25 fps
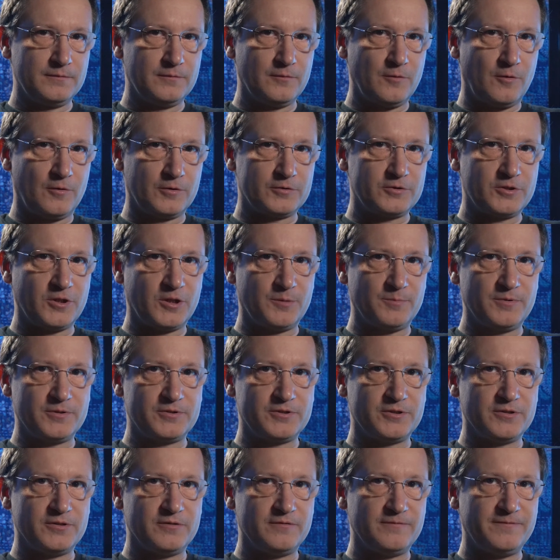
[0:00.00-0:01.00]
October
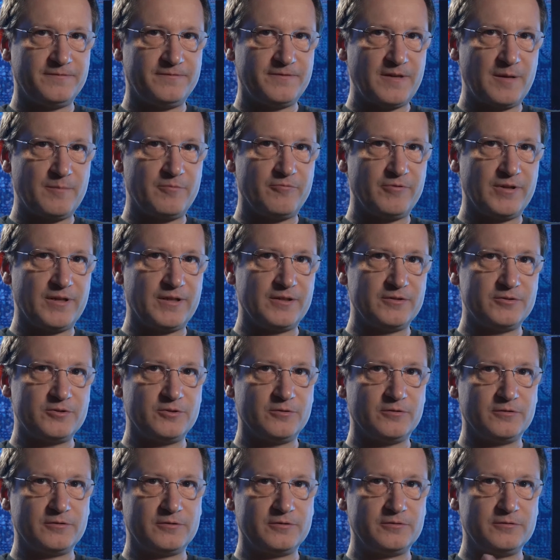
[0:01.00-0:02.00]
to February it
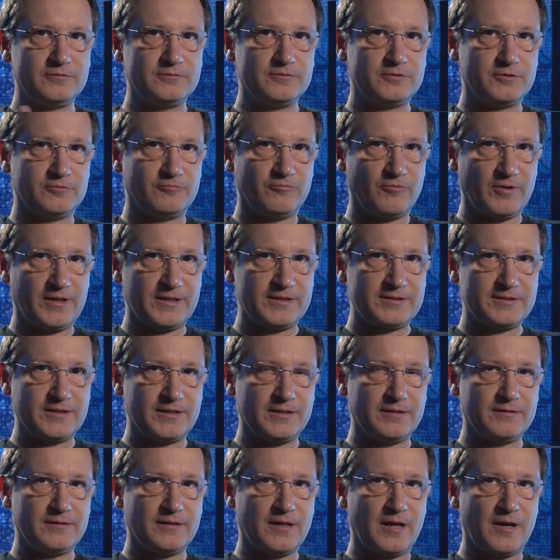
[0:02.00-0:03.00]
took to write
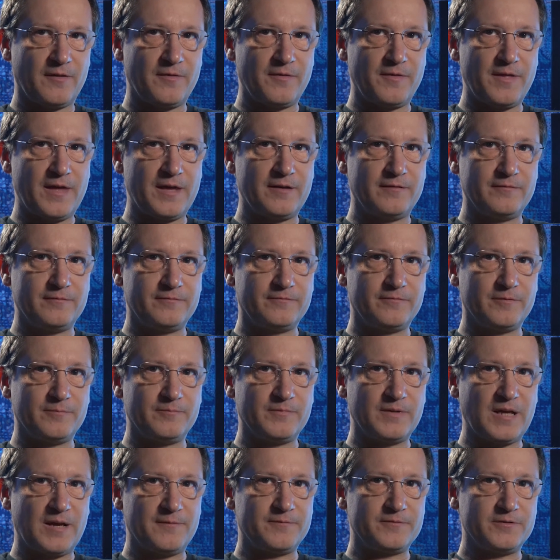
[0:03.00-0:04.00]
it, and then
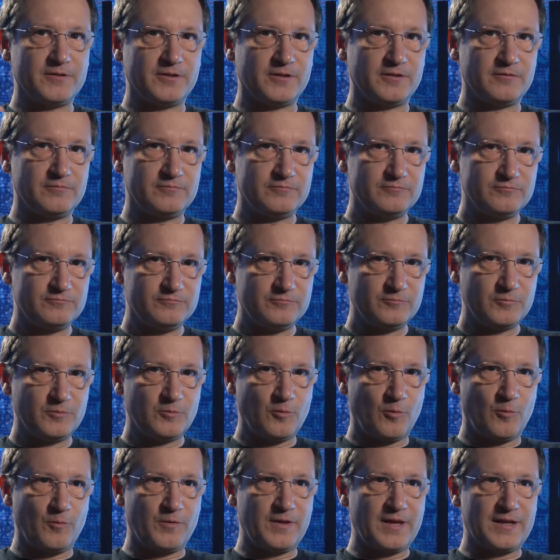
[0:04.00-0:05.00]
from after
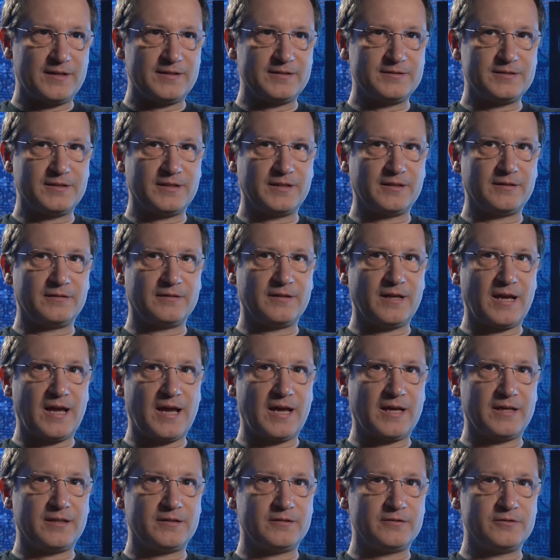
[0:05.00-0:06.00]
all the editing
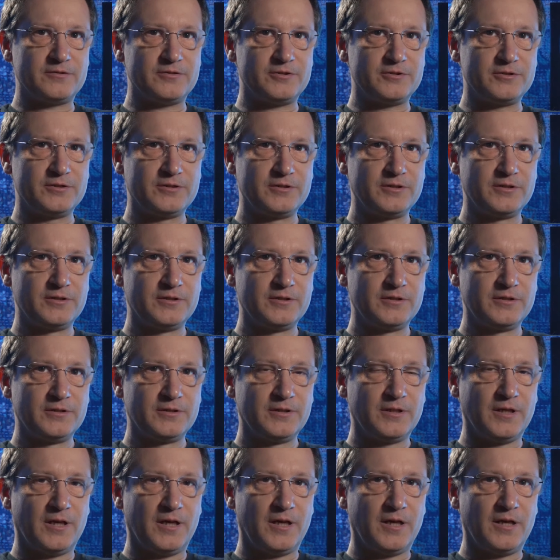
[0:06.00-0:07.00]
and
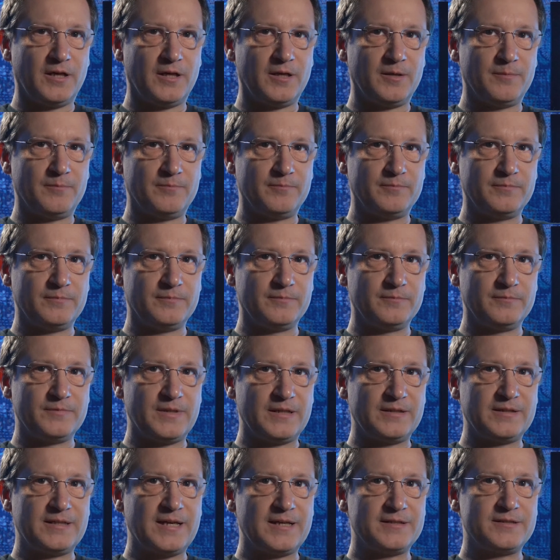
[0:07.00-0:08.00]

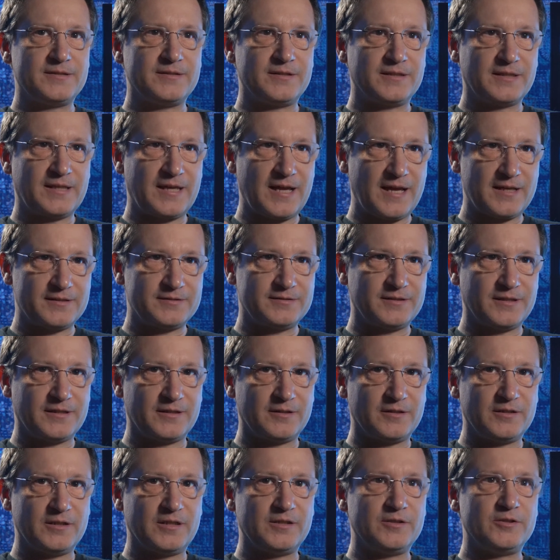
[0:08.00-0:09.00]
then getting the
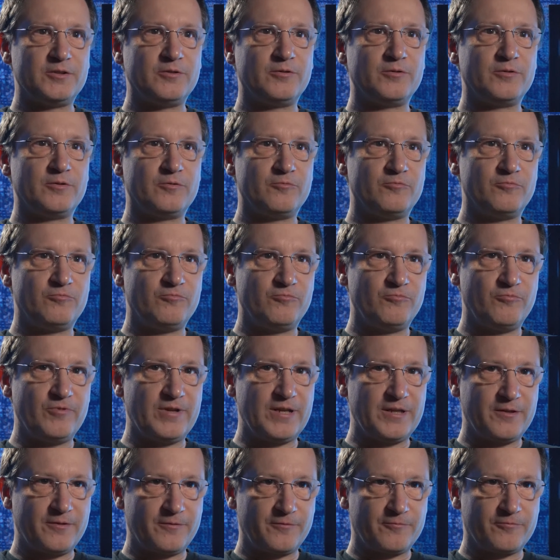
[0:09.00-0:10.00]
casting and then doing the
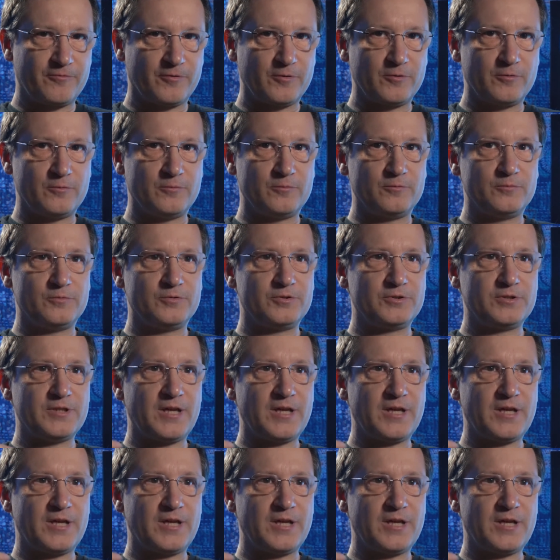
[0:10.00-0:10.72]
read-throughs